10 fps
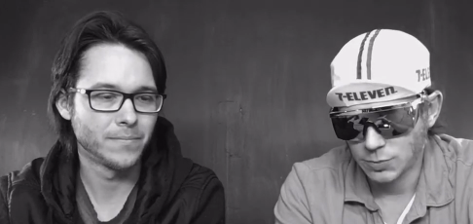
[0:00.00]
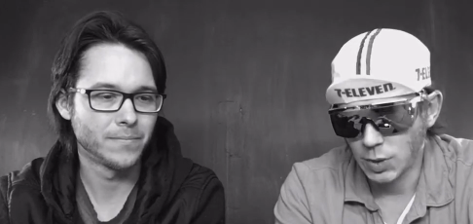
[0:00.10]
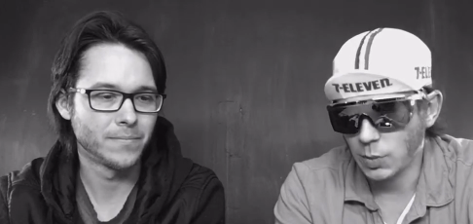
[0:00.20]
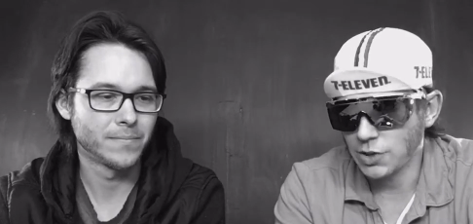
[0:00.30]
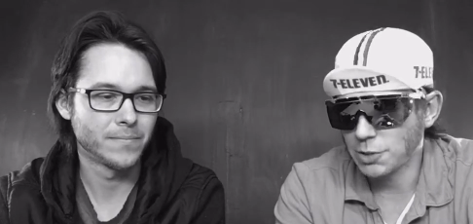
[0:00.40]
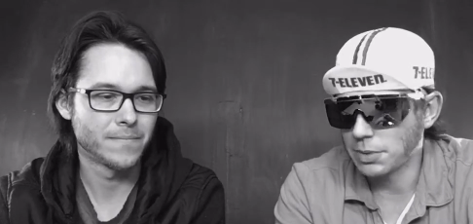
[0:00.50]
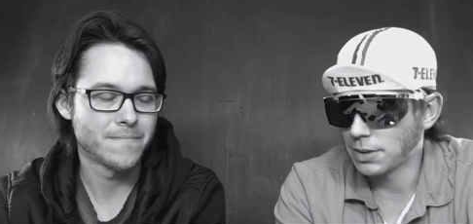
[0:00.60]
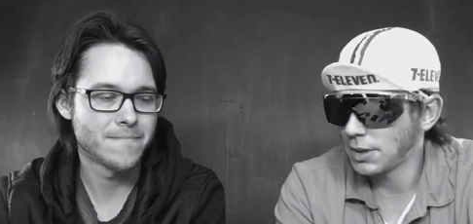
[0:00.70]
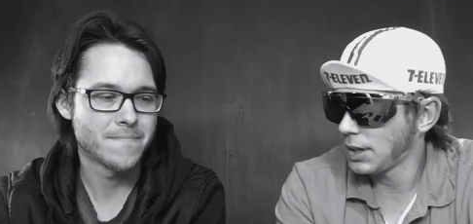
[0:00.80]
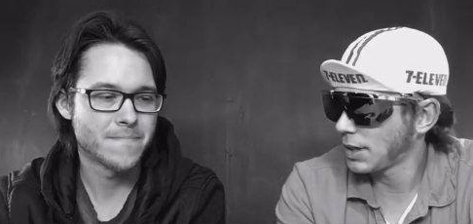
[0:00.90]

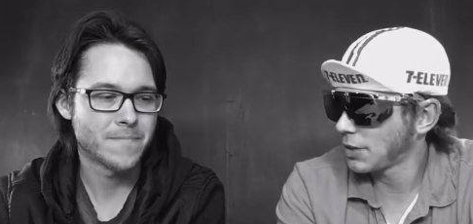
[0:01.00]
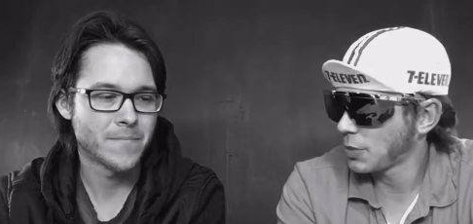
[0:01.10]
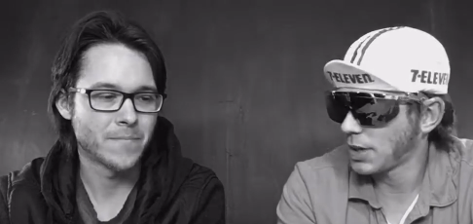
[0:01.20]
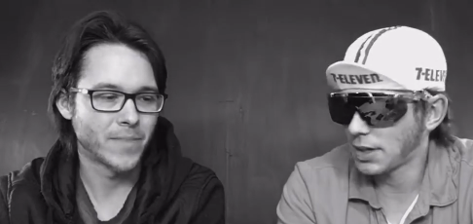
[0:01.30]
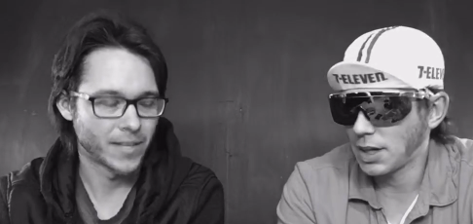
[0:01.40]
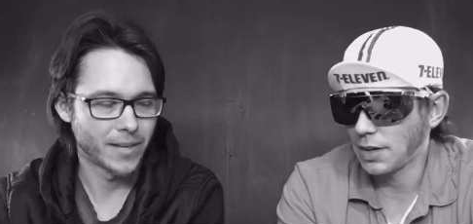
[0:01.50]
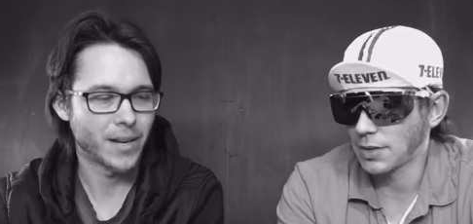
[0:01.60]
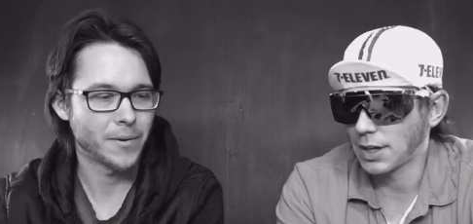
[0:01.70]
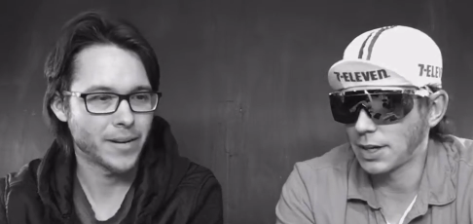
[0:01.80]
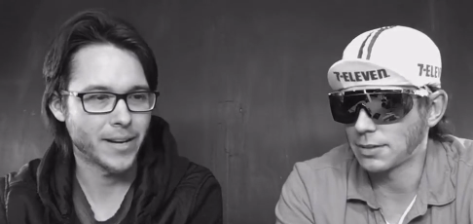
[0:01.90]
Speaker 1: rewatchability i guess we kind of covered
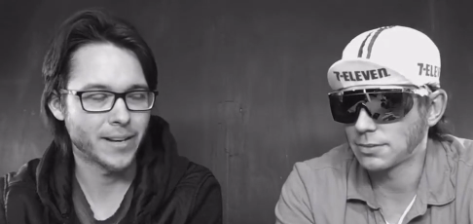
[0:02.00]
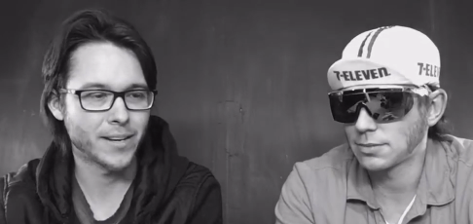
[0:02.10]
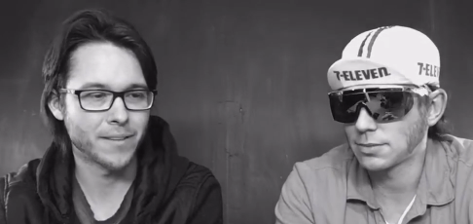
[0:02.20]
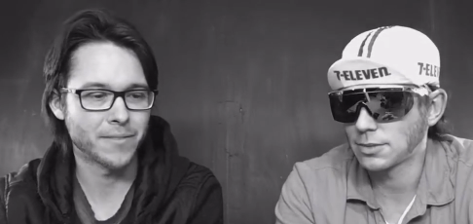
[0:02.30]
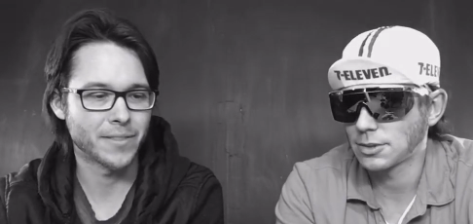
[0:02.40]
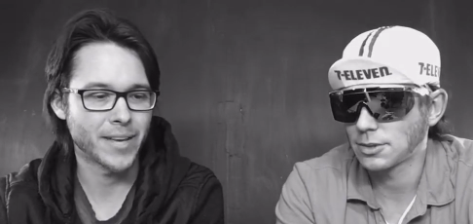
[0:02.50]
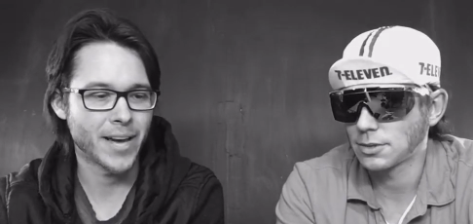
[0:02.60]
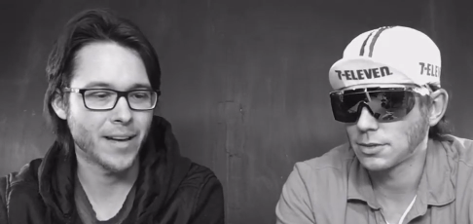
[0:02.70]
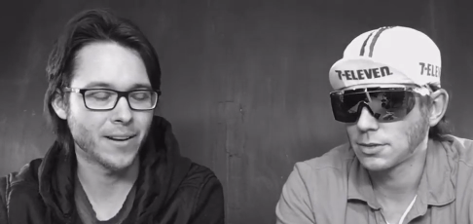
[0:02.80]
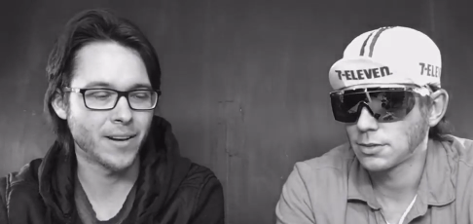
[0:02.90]
yeah we kind of
Speaker 2: covered
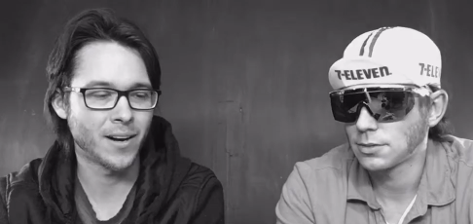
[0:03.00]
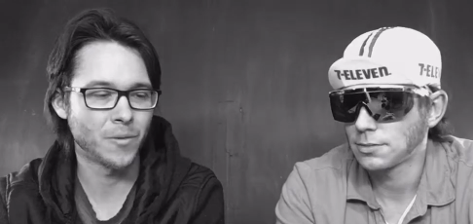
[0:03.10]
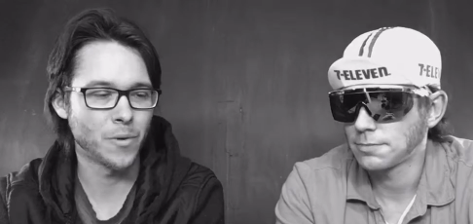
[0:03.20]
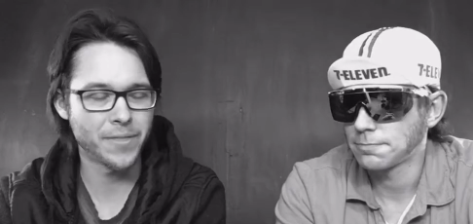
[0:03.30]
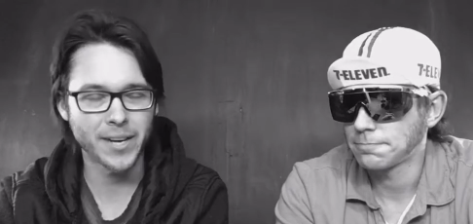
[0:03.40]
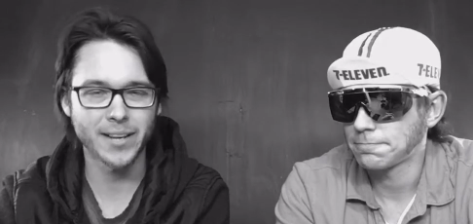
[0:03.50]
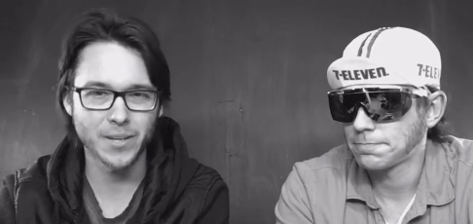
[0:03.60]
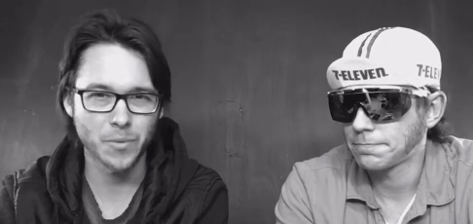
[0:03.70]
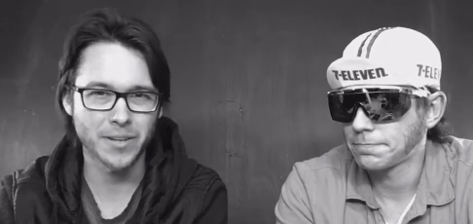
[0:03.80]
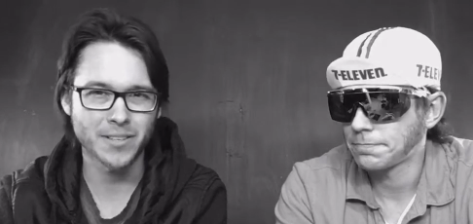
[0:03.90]
that uh, one thing i
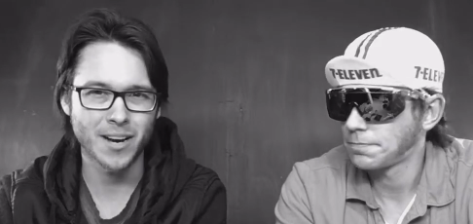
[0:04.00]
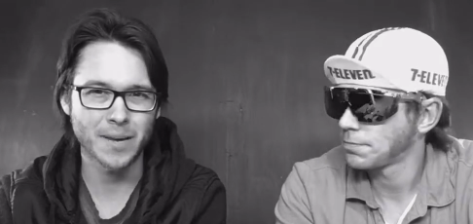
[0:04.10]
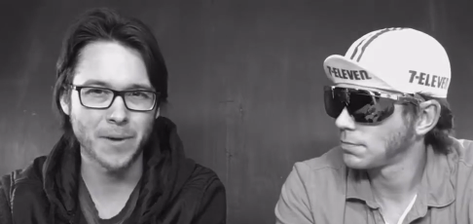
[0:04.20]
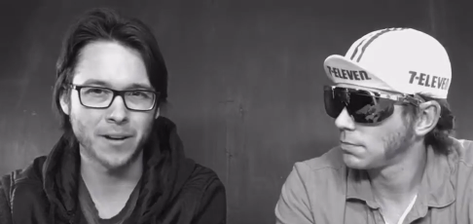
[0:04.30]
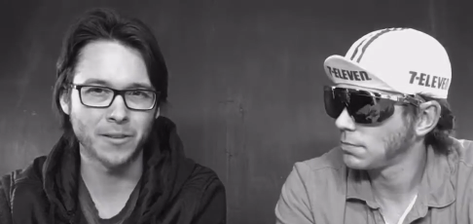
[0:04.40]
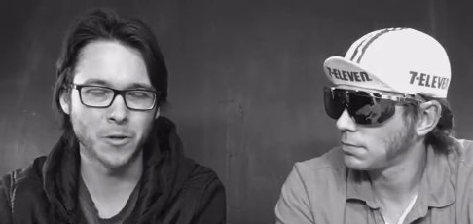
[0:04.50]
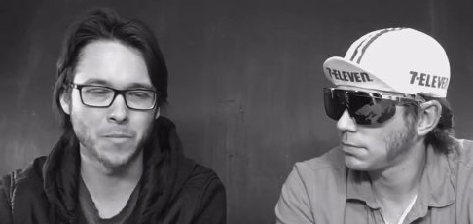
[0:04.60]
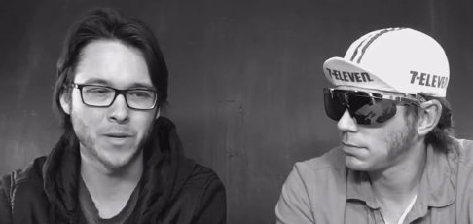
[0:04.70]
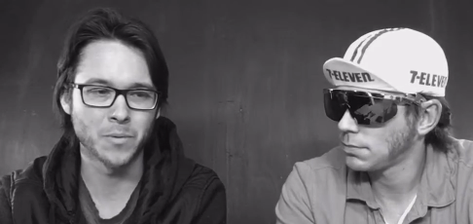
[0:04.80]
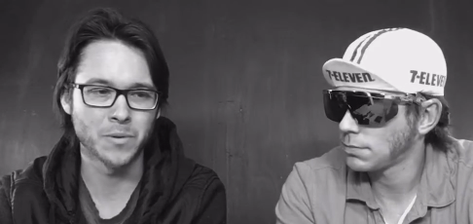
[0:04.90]
did want to talk about a little
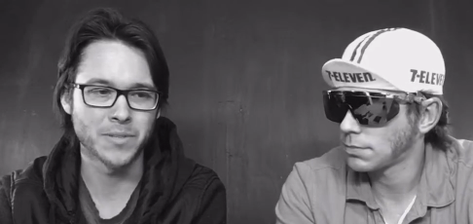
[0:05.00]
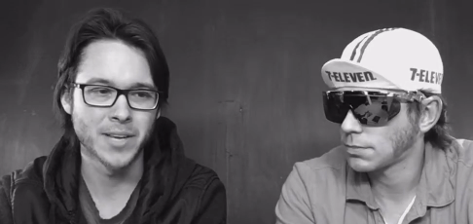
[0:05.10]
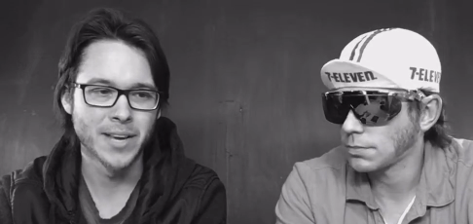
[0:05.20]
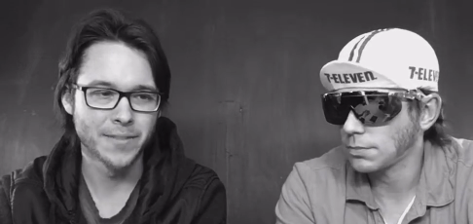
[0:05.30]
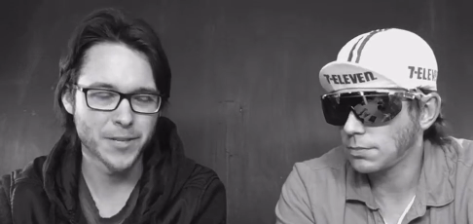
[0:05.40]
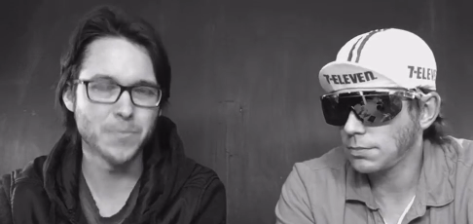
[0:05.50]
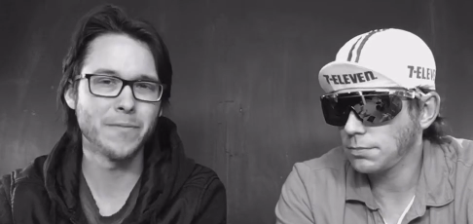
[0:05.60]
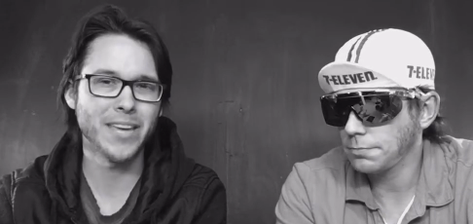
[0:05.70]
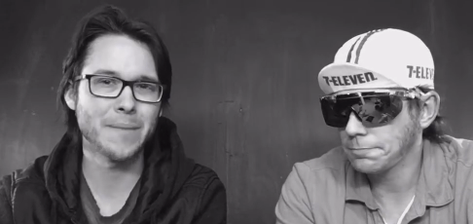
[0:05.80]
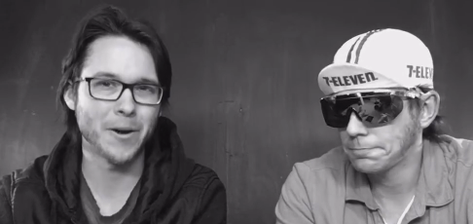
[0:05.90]
bit was this
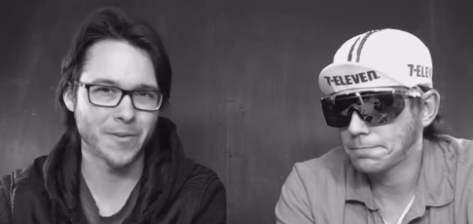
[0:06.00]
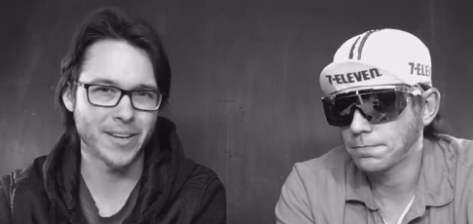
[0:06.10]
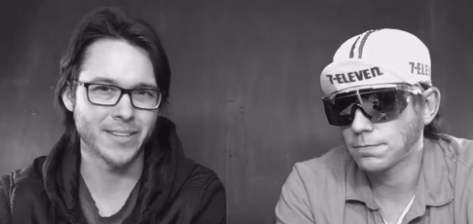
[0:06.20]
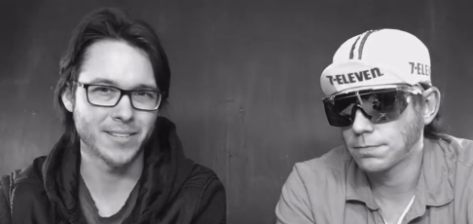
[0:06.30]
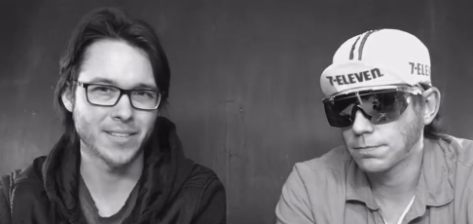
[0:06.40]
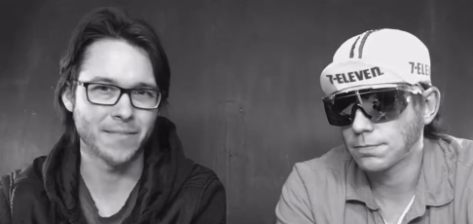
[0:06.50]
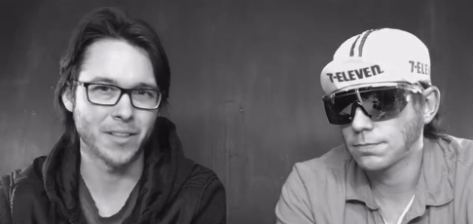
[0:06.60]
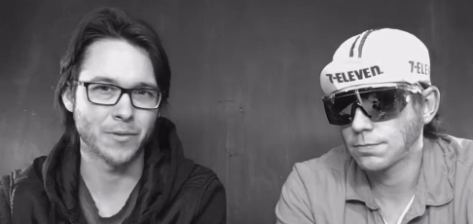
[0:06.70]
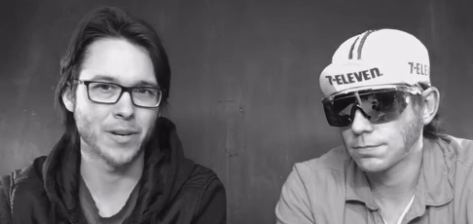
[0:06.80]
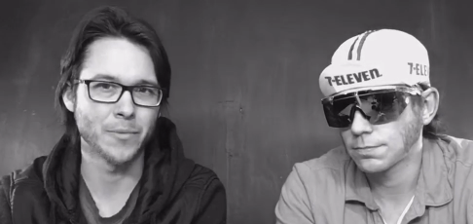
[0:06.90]
movie came out in
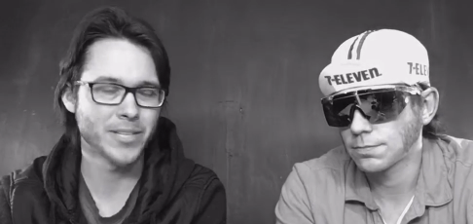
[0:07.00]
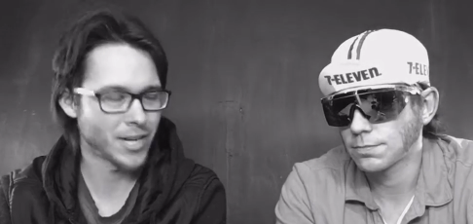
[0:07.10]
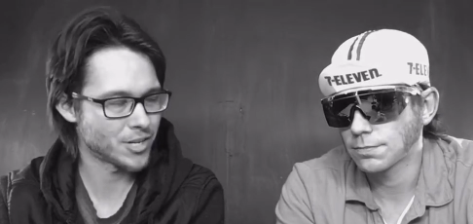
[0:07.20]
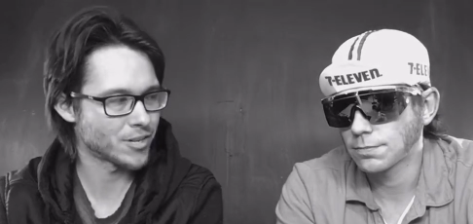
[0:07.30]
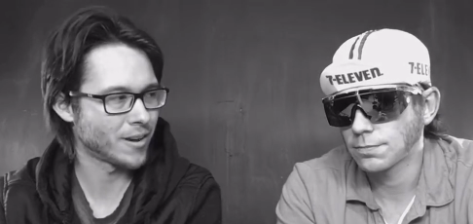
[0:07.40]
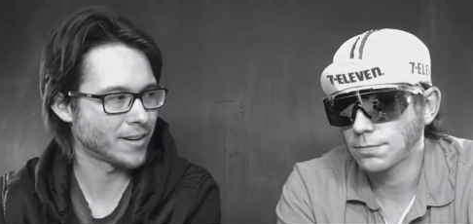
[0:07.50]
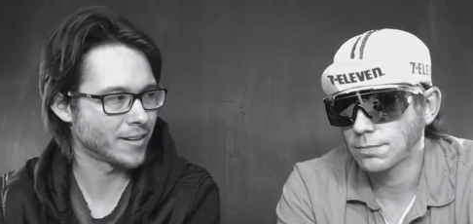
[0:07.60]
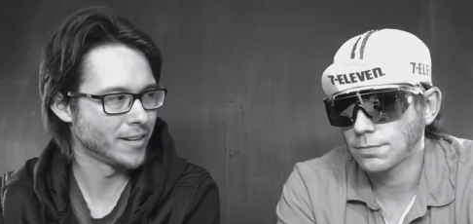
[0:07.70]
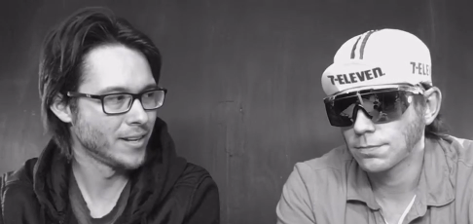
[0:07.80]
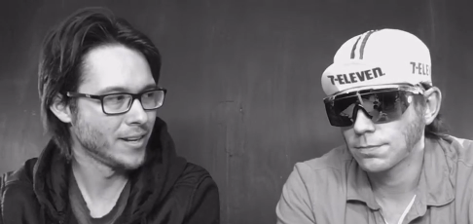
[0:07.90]
1973 and we touched on it